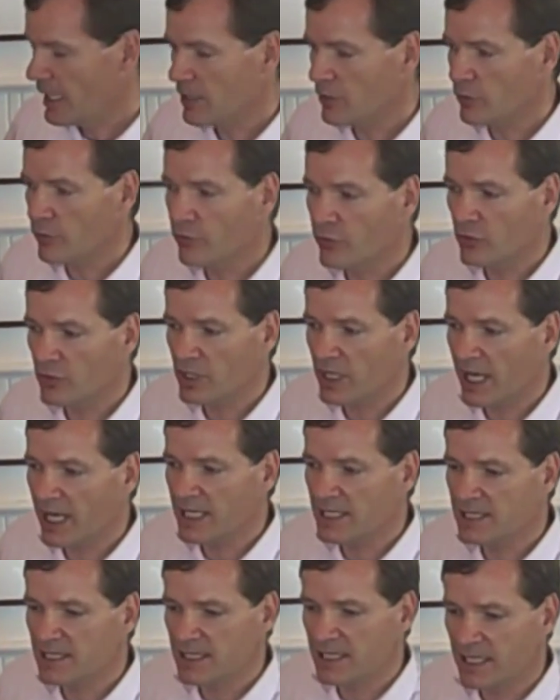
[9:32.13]
And also the
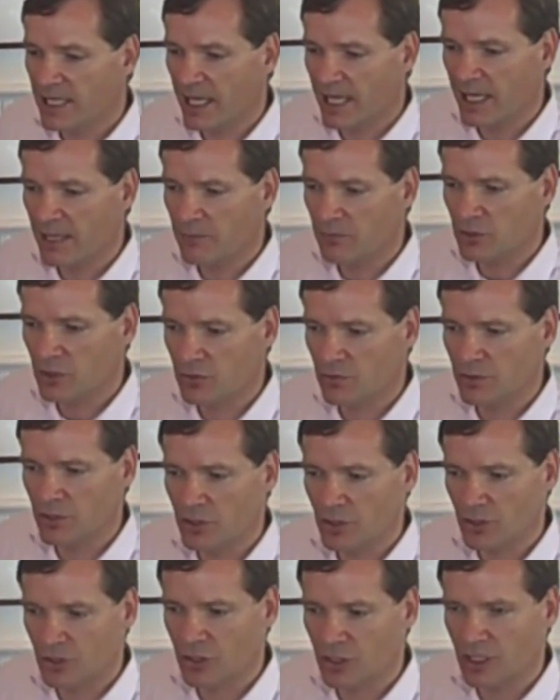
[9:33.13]
18K, which we
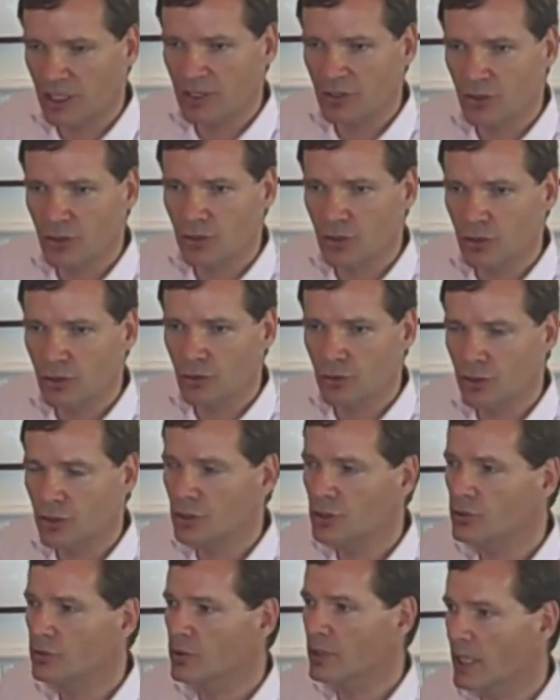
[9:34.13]
just
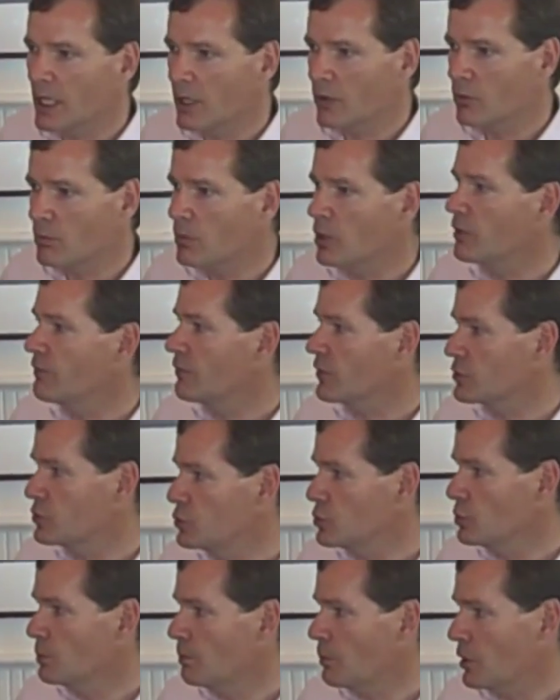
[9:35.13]
introduced during our
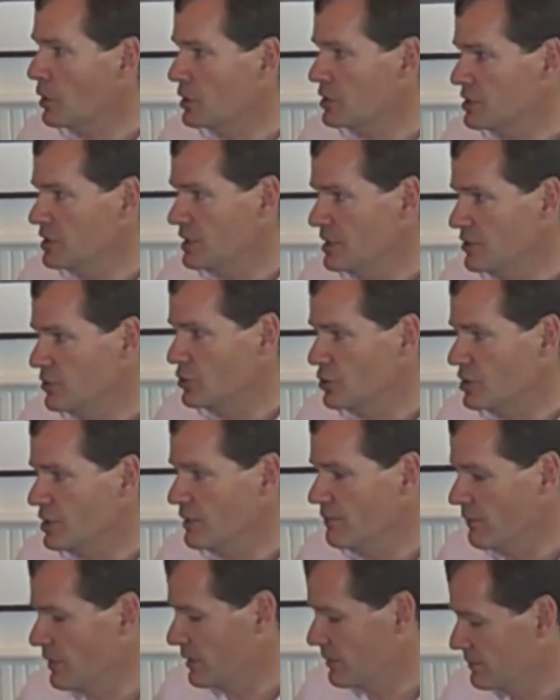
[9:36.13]
manufacturer party in
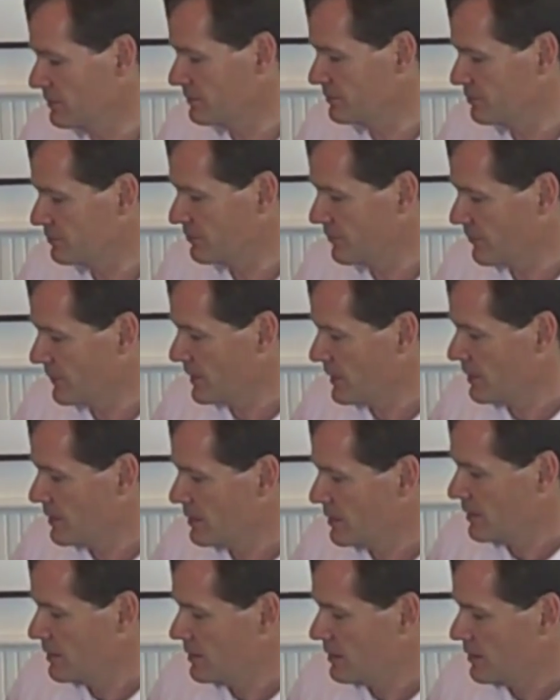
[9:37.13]
Geneva.
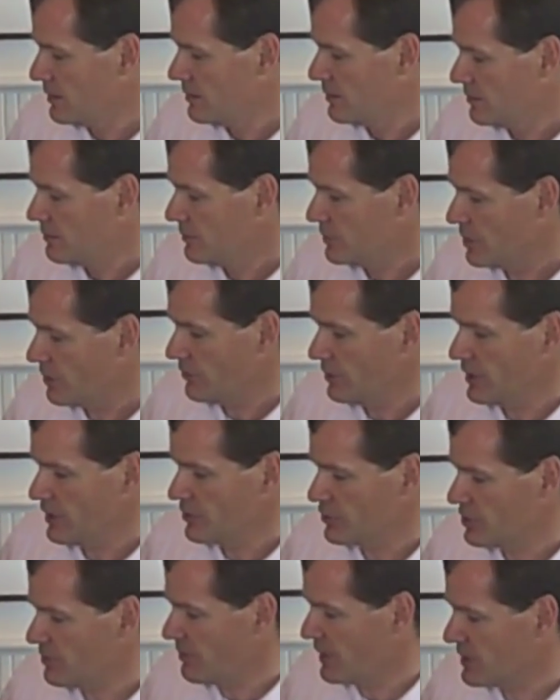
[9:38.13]
So
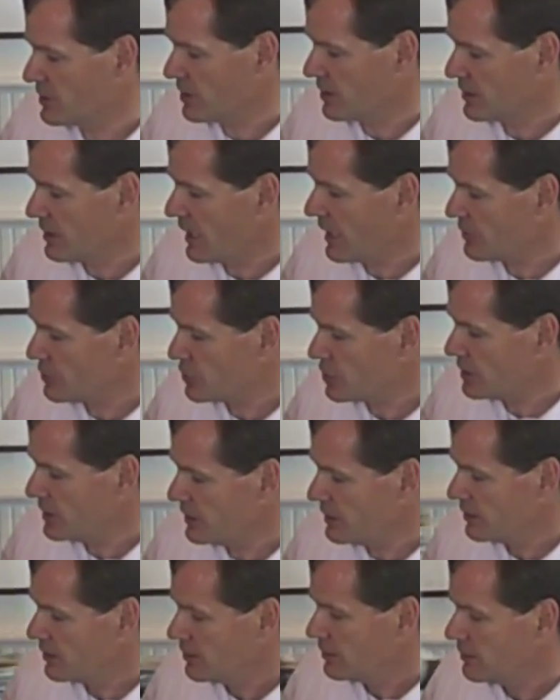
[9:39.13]
here's the backside.
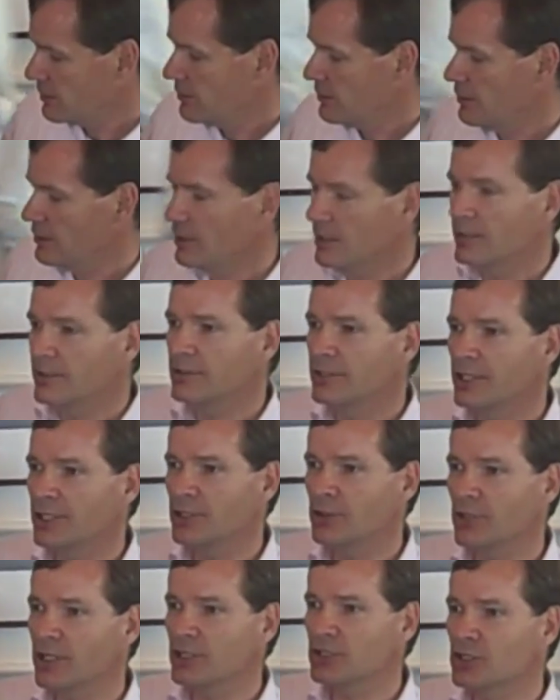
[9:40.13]
Actually,
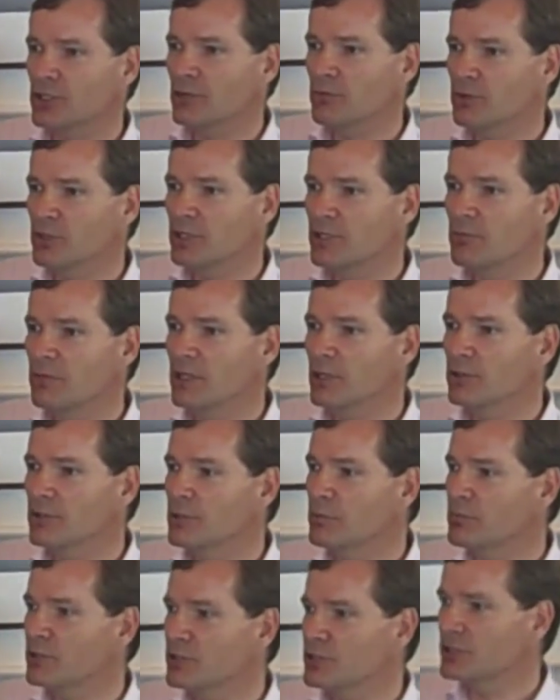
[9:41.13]
then you get somewhere in the middle
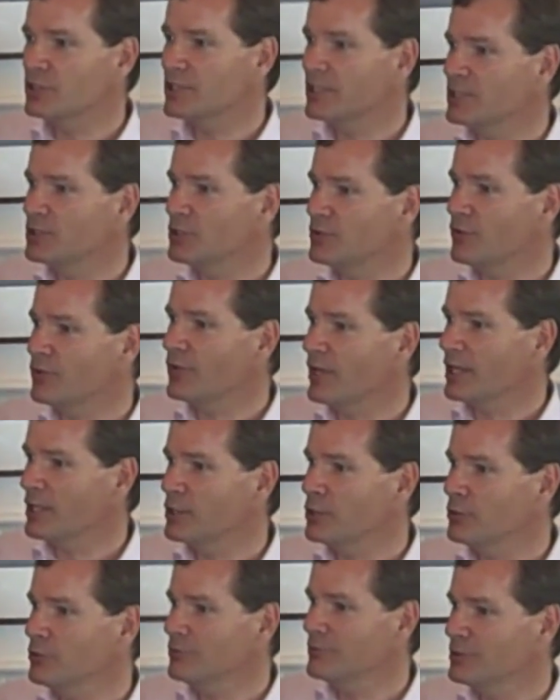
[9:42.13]
of the presentation,
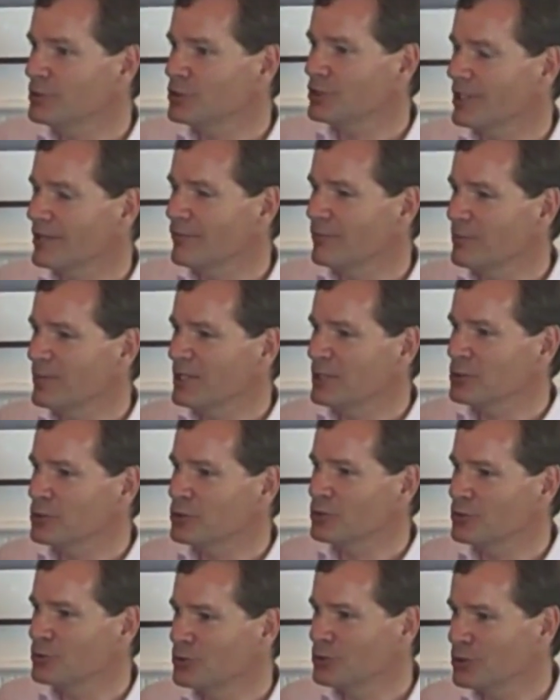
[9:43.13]
thank you, which I've
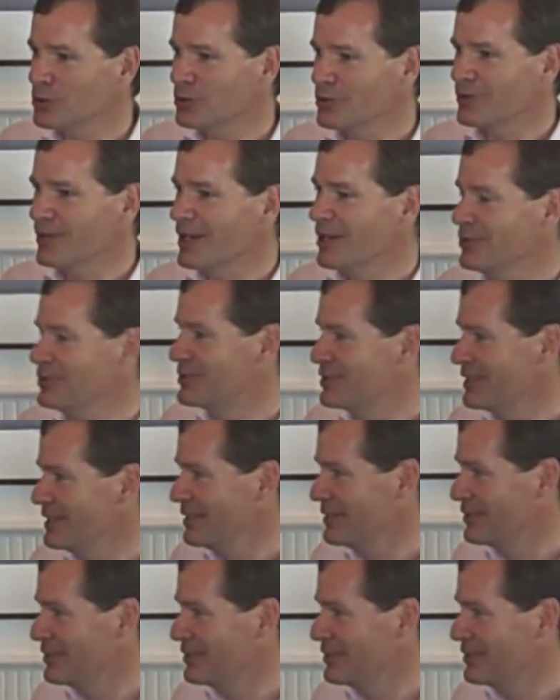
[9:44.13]
managed to turn around.